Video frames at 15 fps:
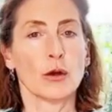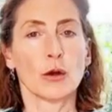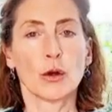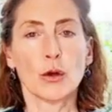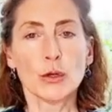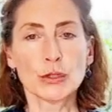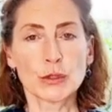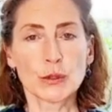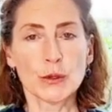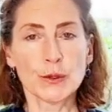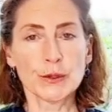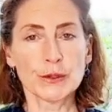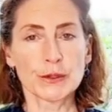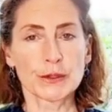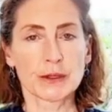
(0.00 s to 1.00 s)

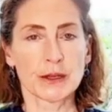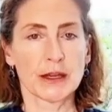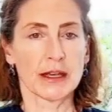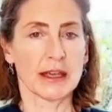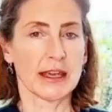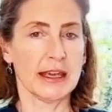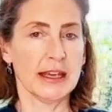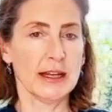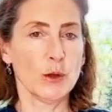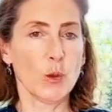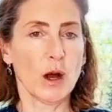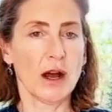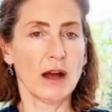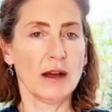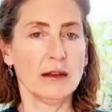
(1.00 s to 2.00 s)
couscous,
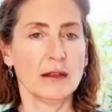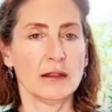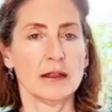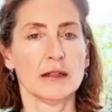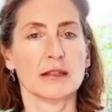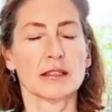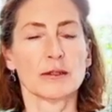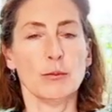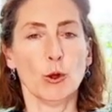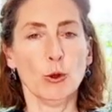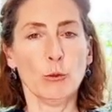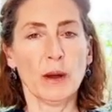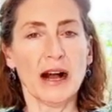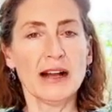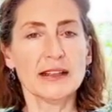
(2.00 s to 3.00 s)
quinoa, small
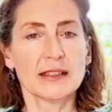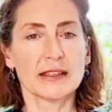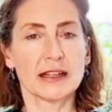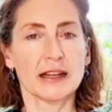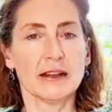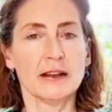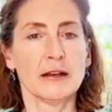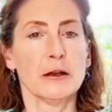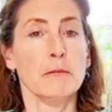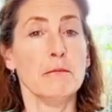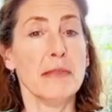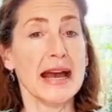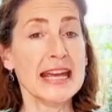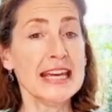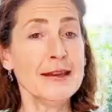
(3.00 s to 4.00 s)
pasta
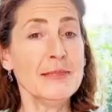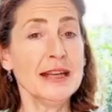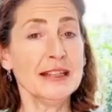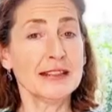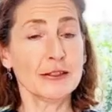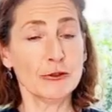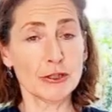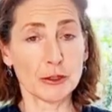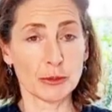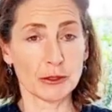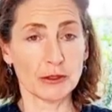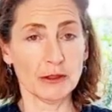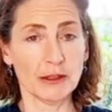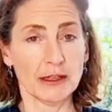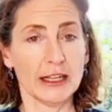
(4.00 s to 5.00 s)
may be
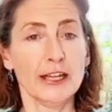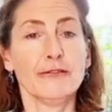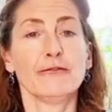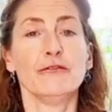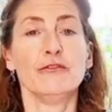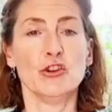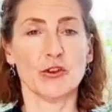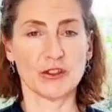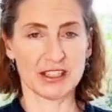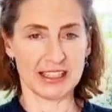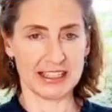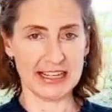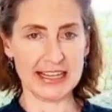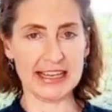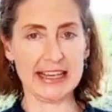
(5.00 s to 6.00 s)
suitable if not
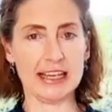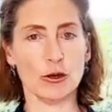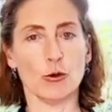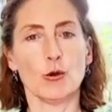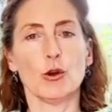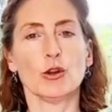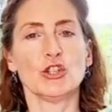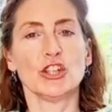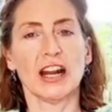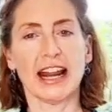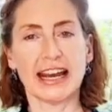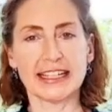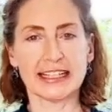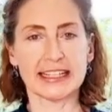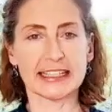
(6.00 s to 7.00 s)
sticky or
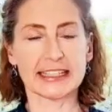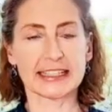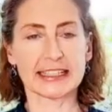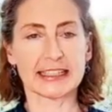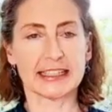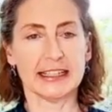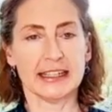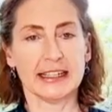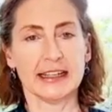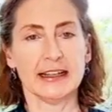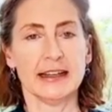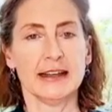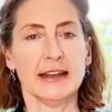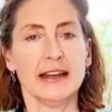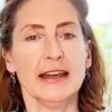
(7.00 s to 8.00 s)
gelatinous.
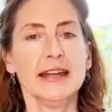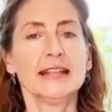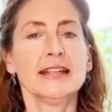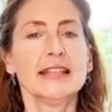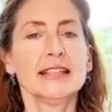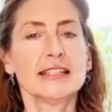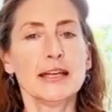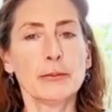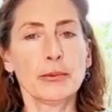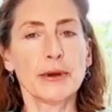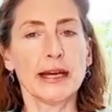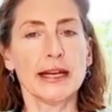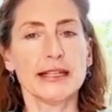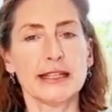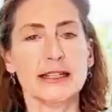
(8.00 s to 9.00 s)
It can
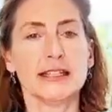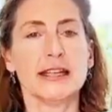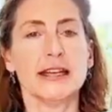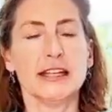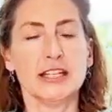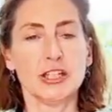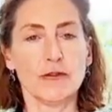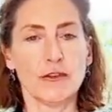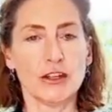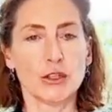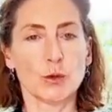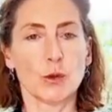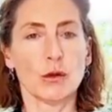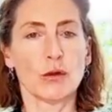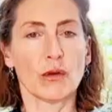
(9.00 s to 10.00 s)
separate into
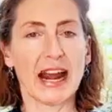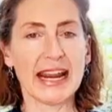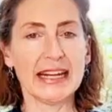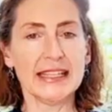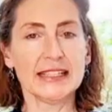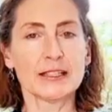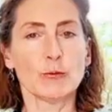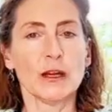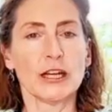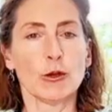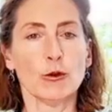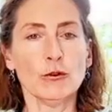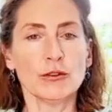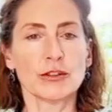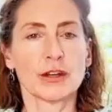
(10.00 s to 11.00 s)
individual grains when
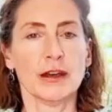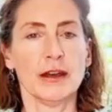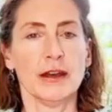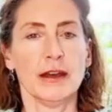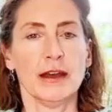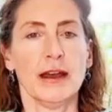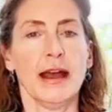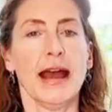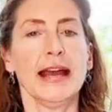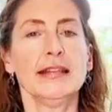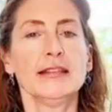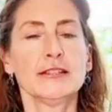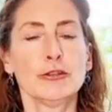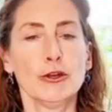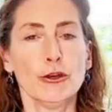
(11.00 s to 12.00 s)
cooked and
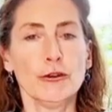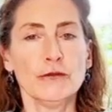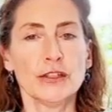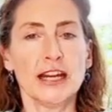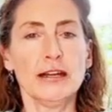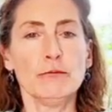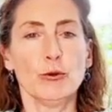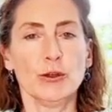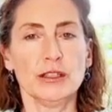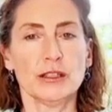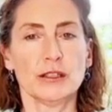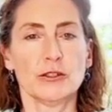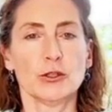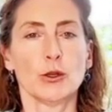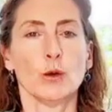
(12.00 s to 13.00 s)
served and
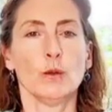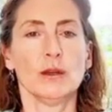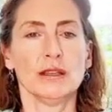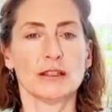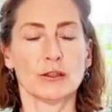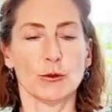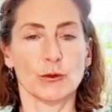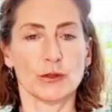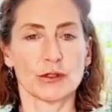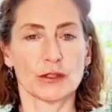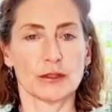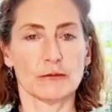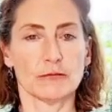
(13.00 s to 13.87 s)
moistened with sauce.